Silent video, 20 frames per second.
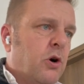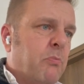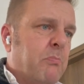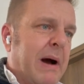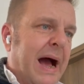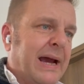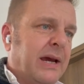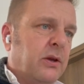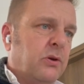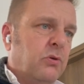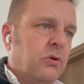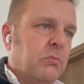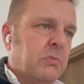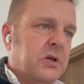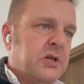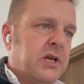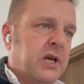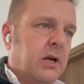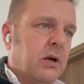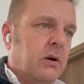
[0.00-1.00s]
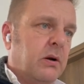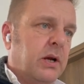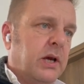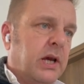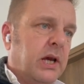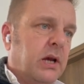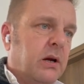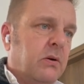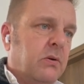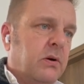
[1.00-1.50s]
back to machine
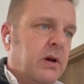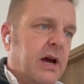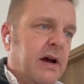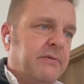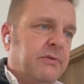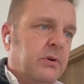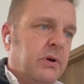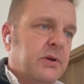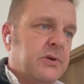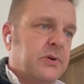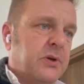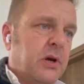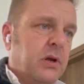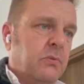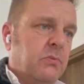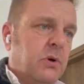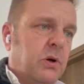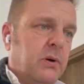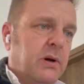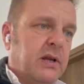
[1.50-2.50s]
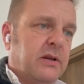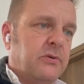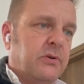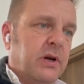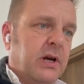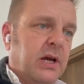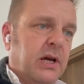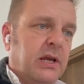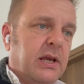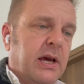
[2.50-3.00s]
learning here, after it's done, we look at
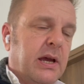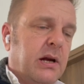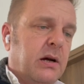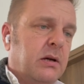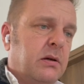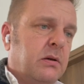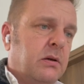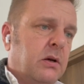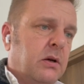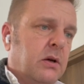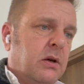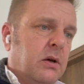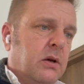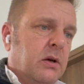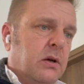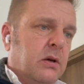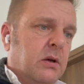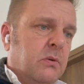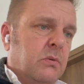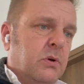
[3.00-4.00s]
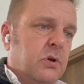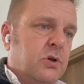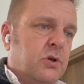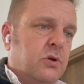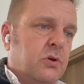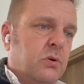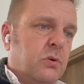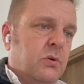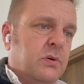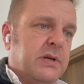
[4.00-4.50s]
training data, we
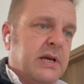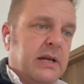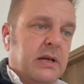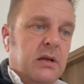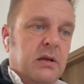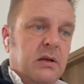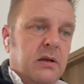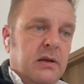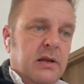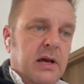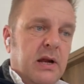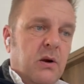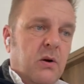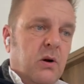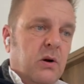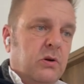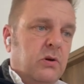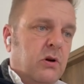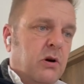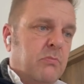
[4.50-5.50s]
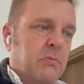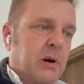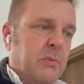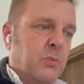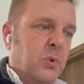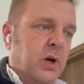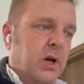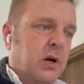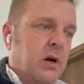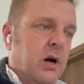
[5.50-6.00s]
choose at the long-term
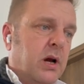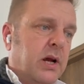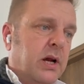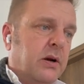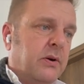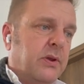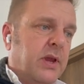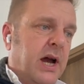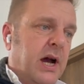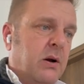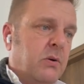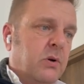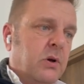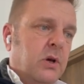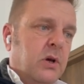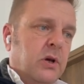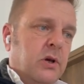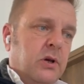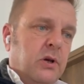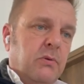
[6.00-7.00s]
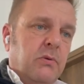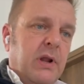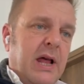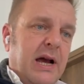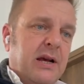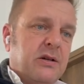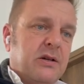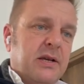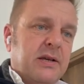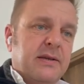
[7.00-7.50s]
memory guy here now, you will
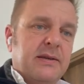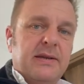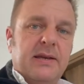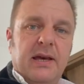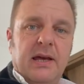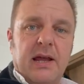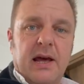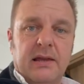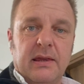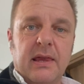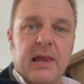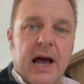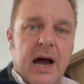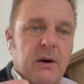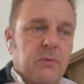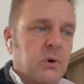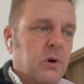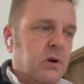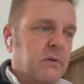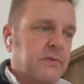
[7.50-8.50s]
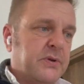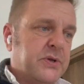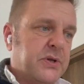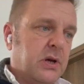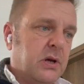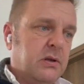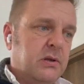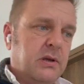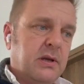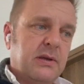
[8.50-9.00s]
actually see that now all of a
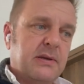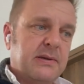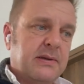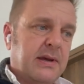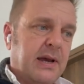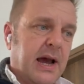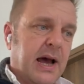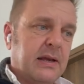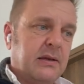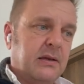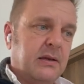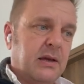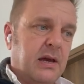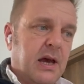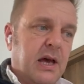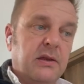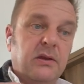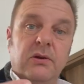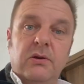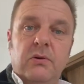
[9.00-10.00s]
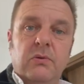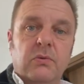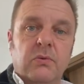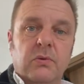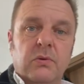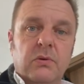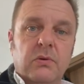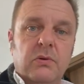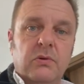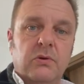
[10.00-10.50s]
sudden it's got a
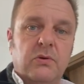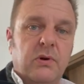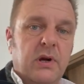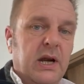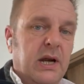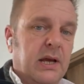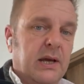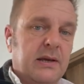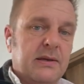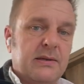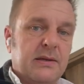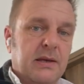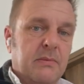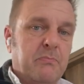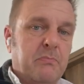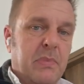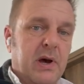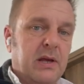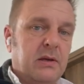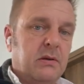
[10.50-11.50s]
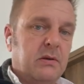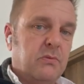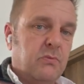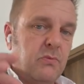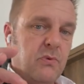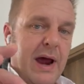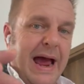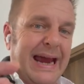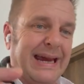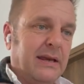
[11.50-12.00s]
new training snippet,
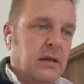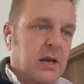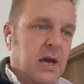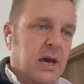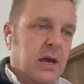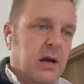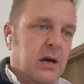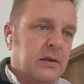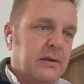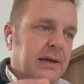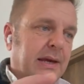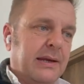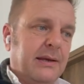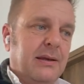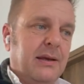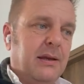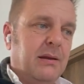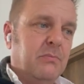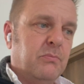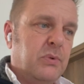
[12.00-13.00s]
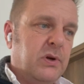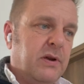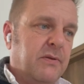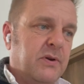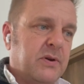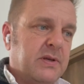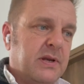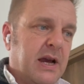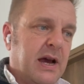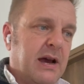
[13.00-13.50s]
RAG data, that it didn't
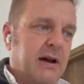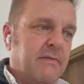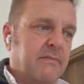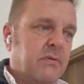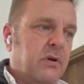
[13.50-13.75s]
previously have,